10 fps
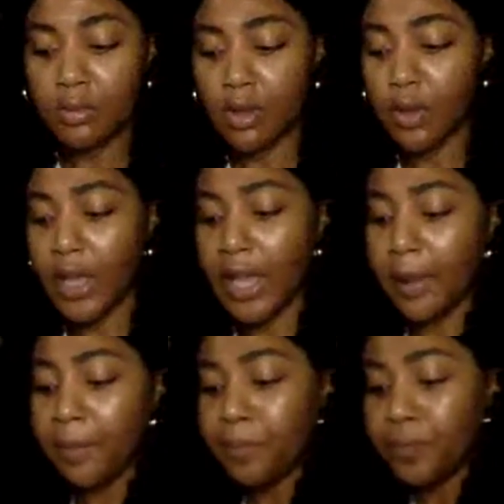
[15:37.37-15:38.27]

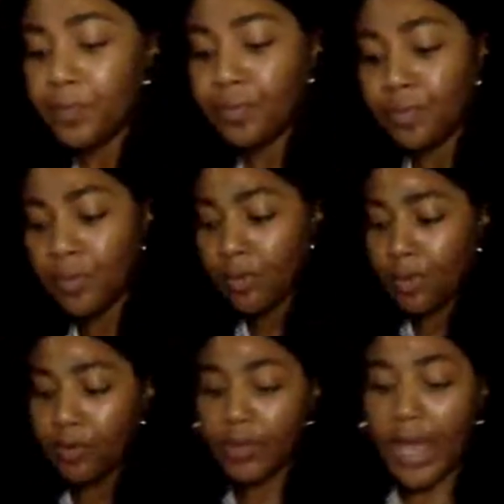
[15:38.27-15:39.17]
Okay?
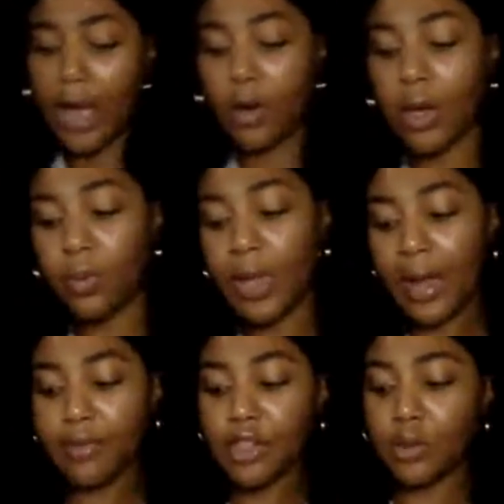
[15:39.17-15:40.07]
For the outcome, we
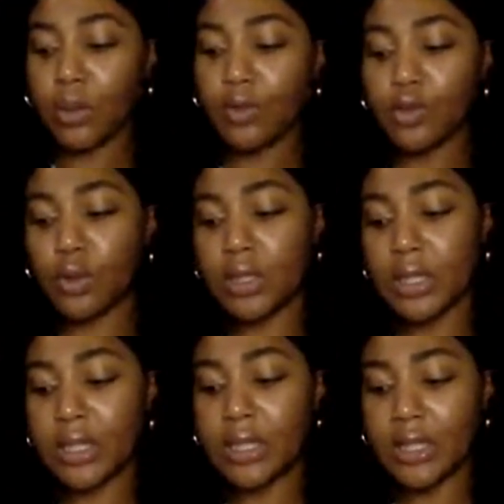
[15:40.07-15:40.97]
have the 3 of Swords and
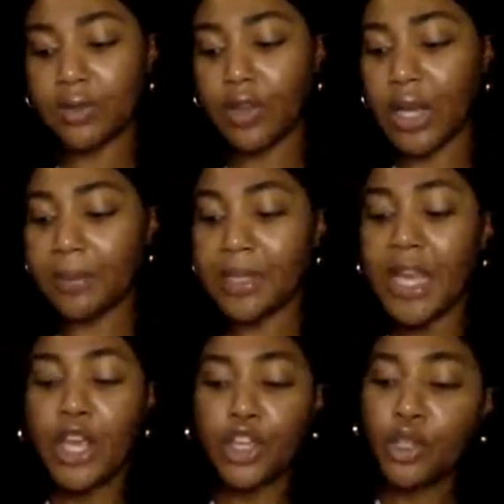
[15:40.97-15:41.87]
the 6 of Cups.
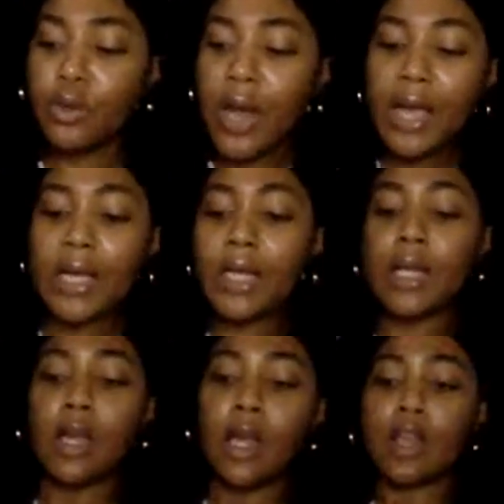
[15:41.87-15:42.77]
You're not gonna,
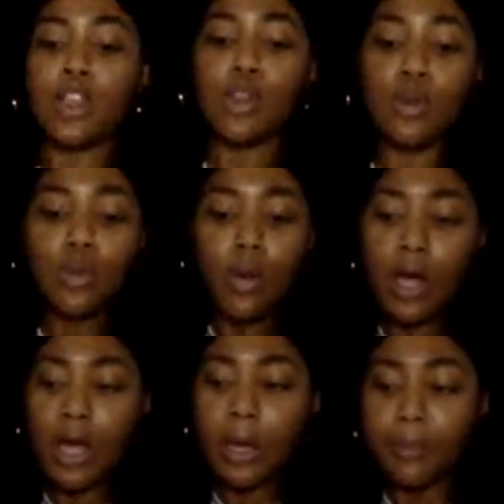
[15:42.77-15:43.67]
you
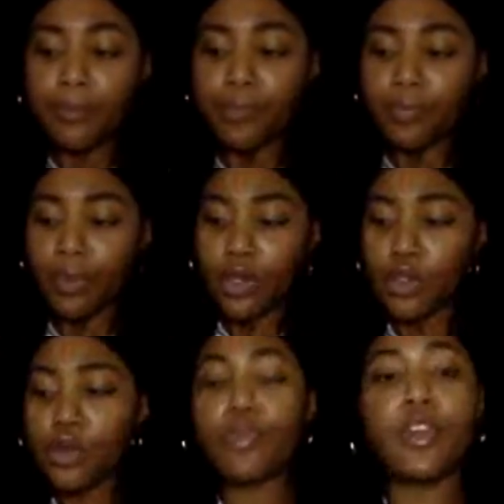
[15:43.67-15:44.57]

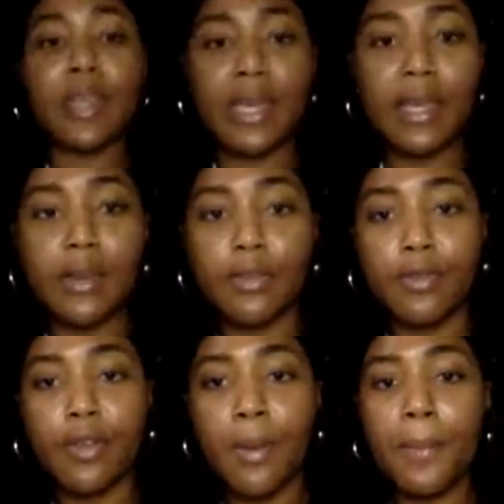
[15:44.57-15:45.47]
forgive,
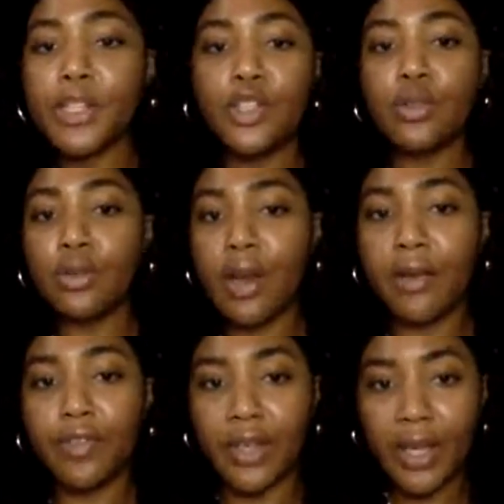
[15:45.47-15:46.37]
but you do not
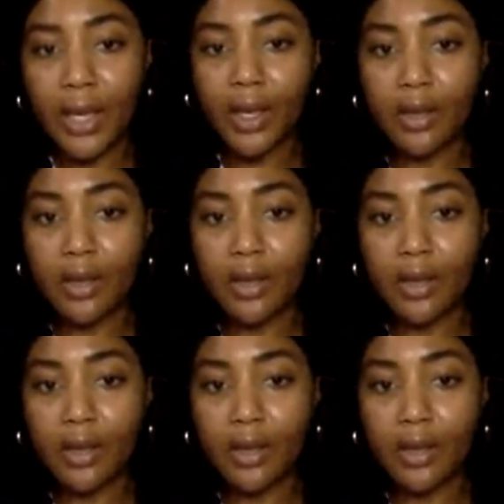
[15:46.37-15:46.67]
forget.